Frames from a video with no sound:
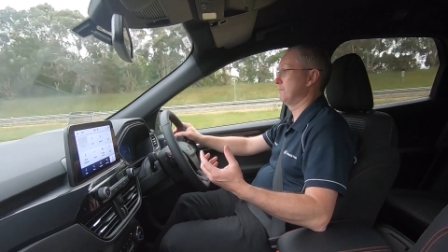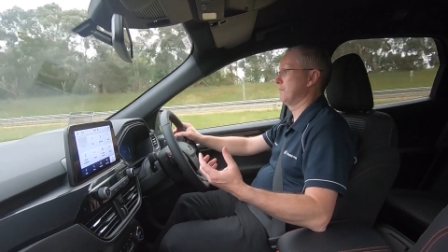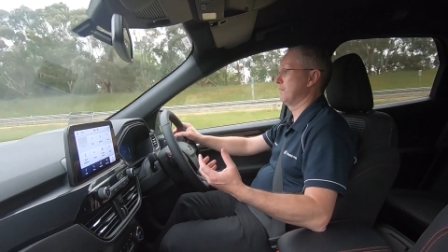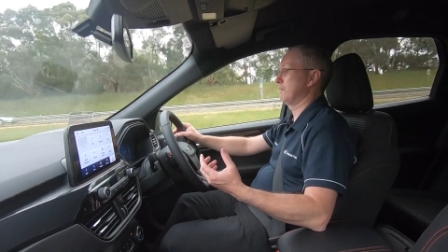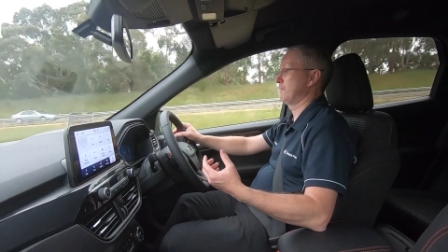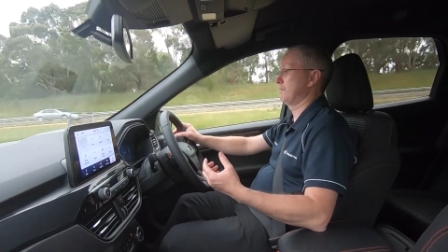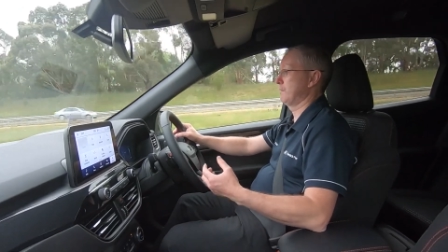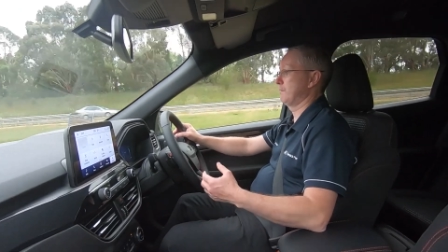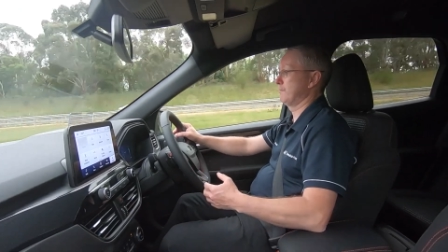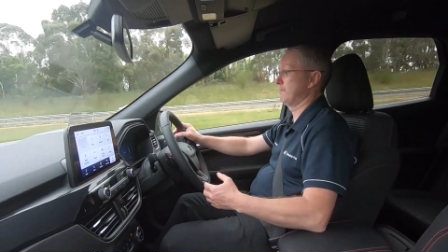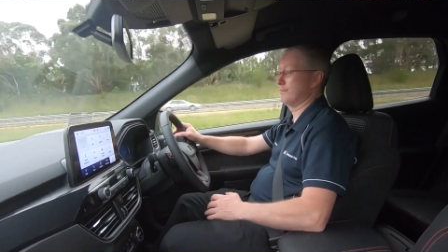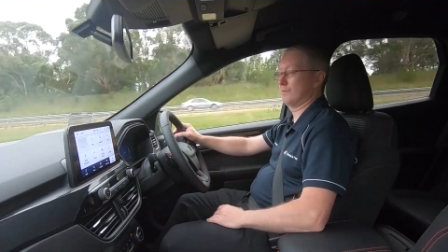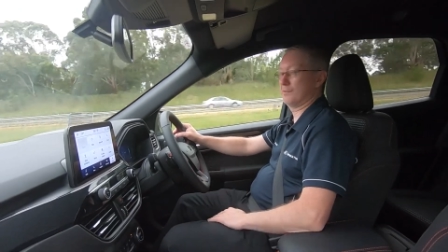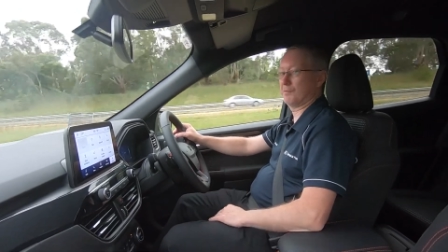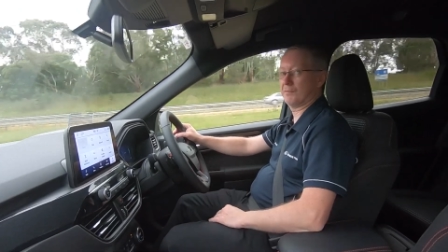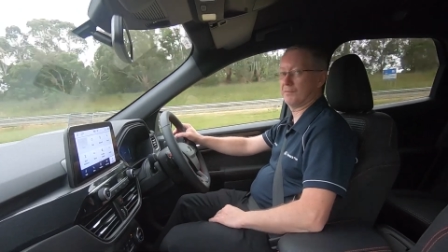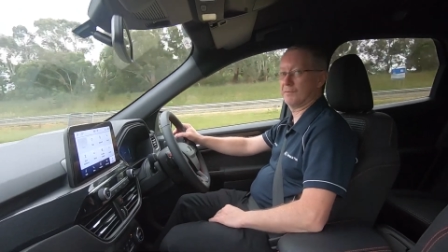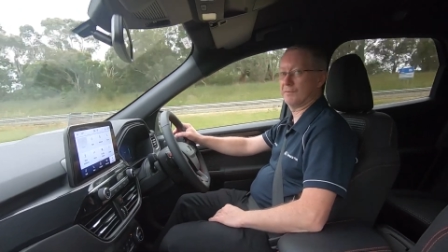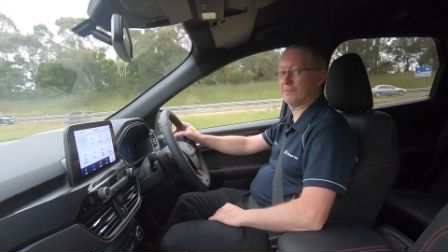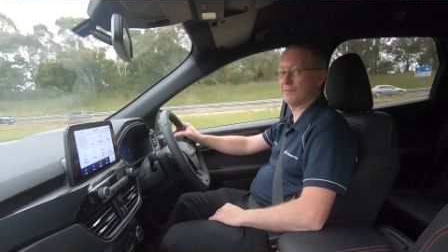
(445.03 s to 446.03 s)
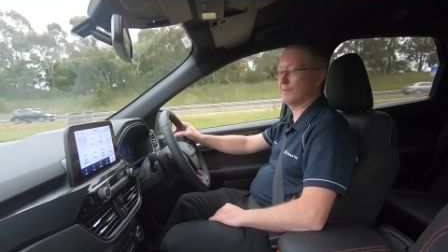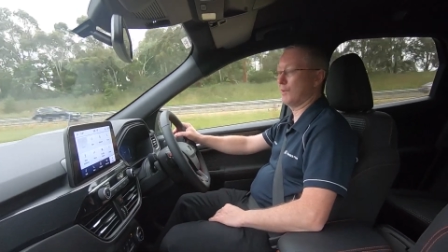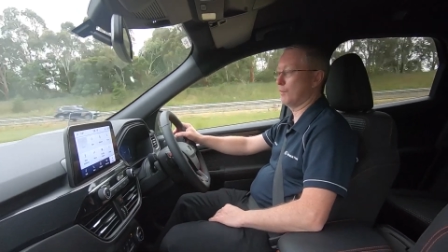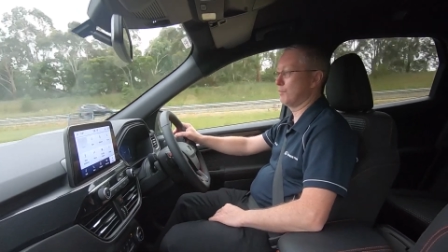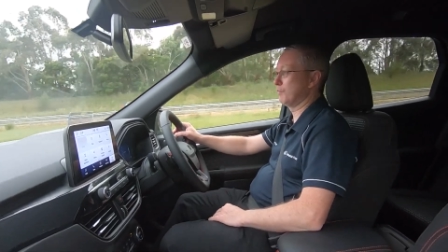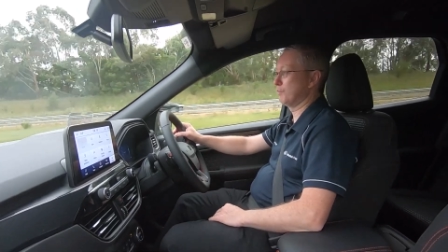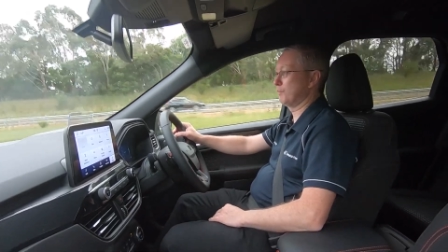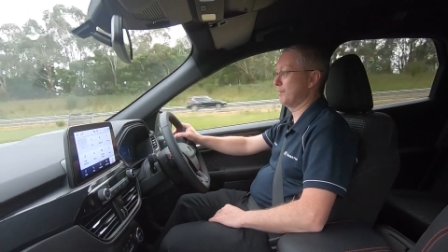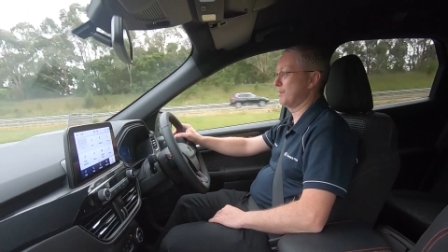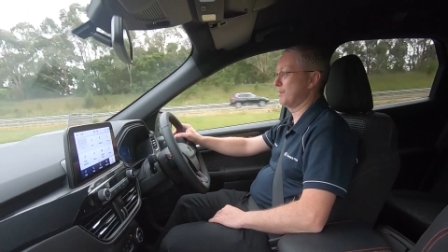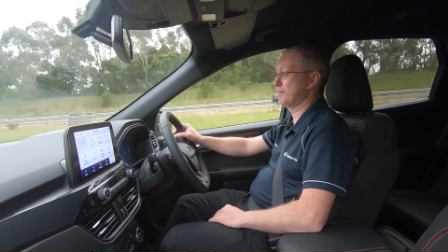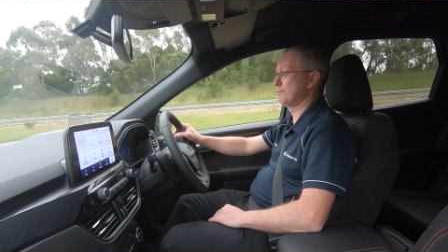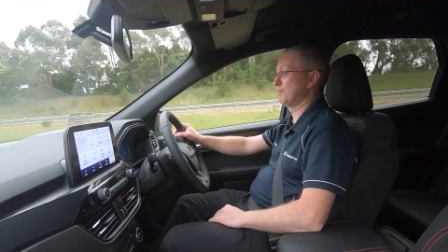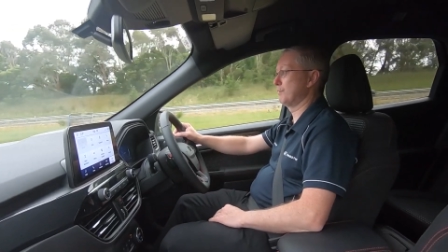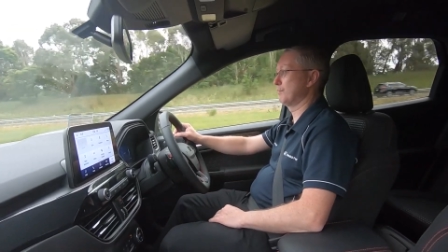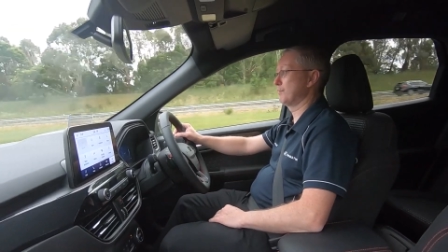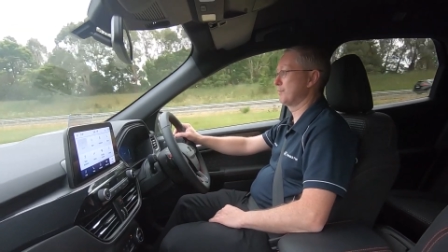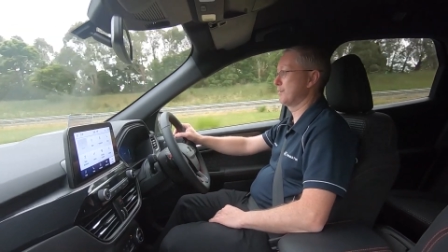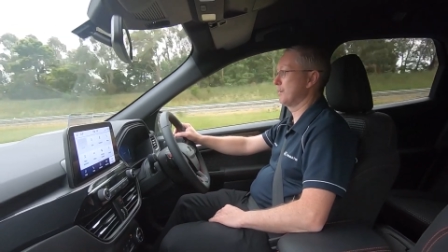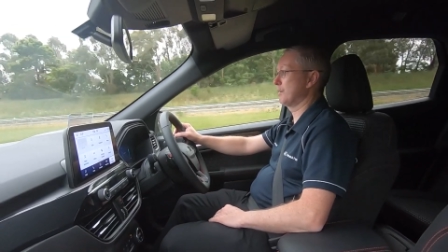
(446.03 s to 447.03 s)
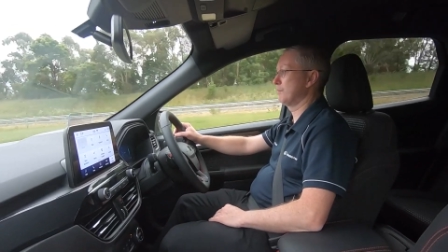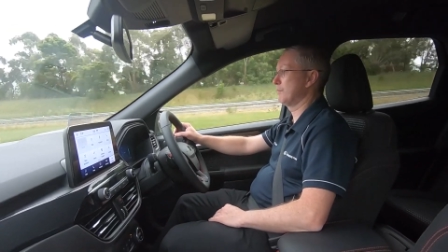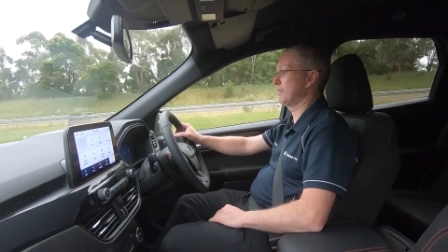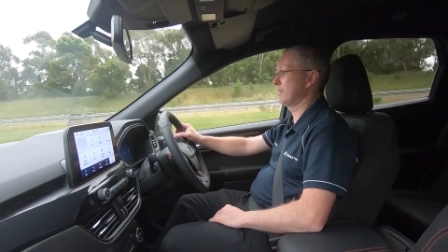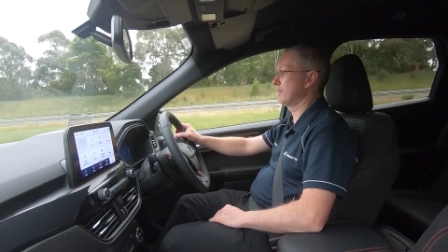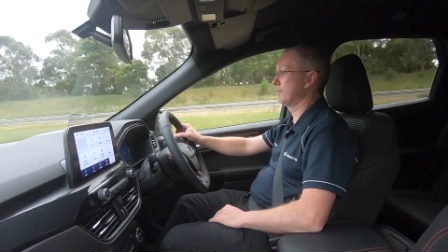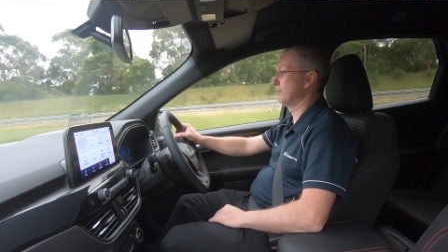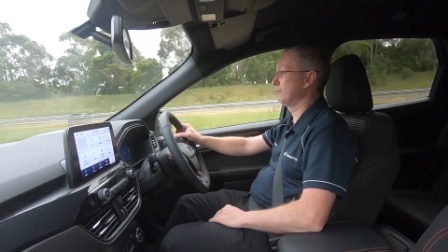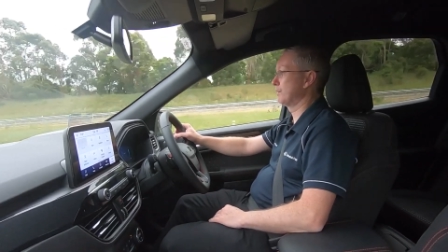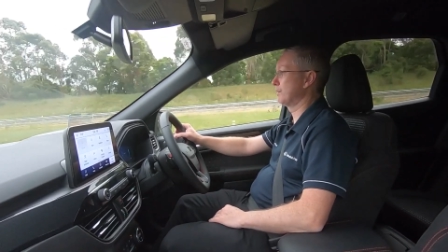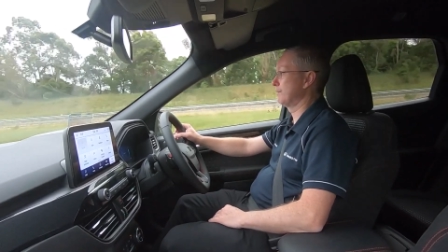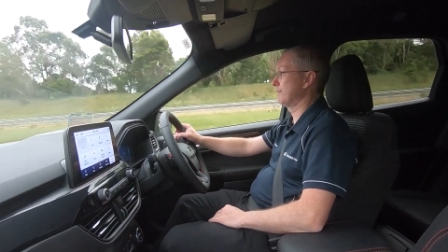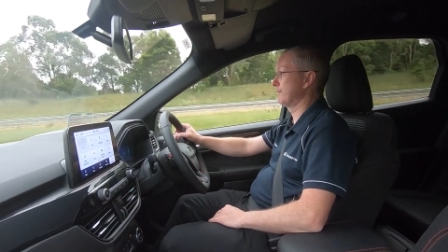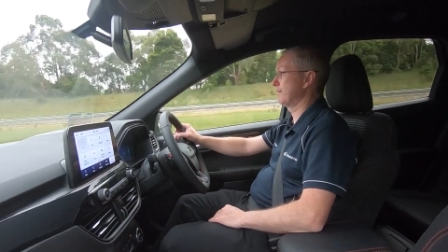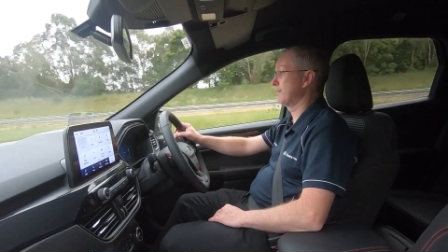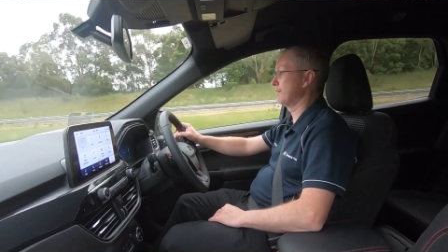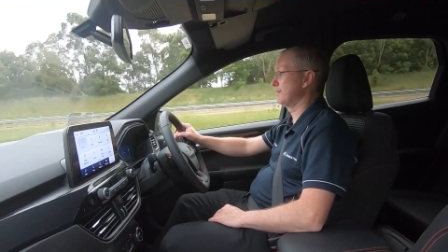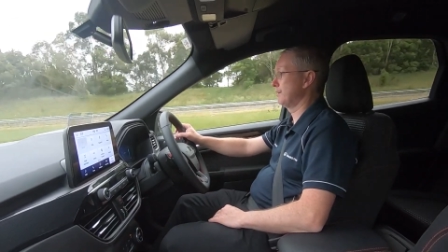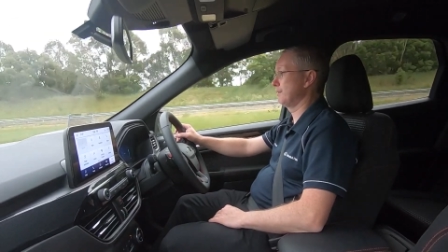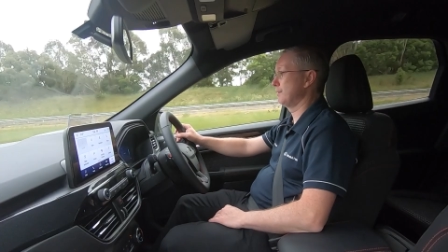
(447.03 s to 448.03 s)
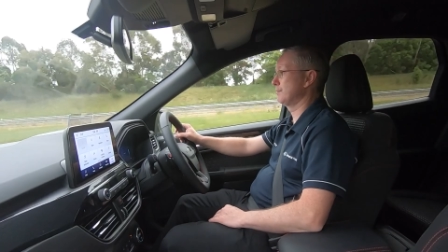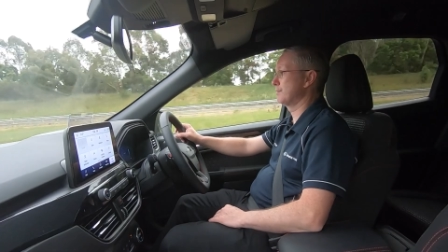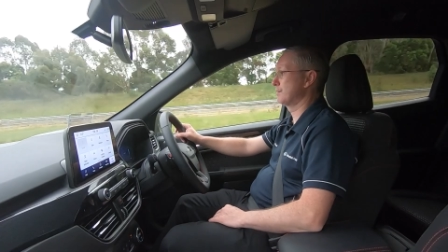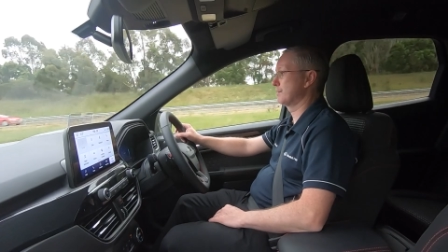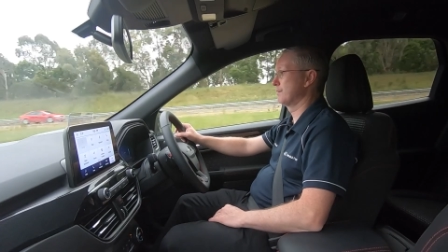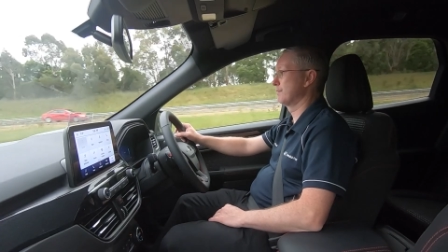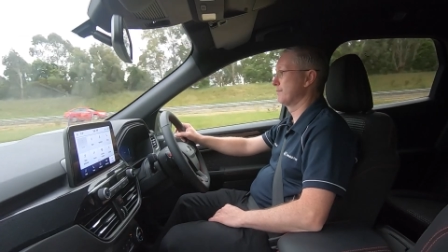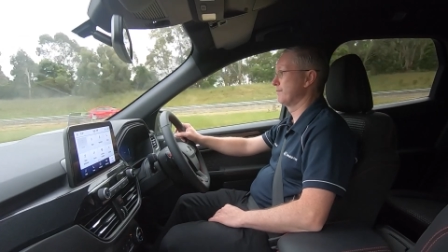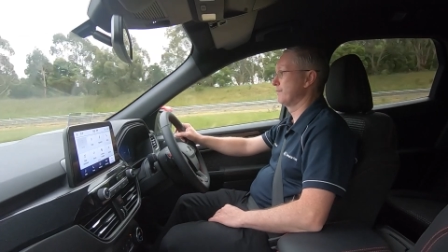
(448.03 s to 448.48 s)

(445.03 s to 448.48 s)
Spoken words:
Different sort of type of bitumen or tarmac or whatever they use,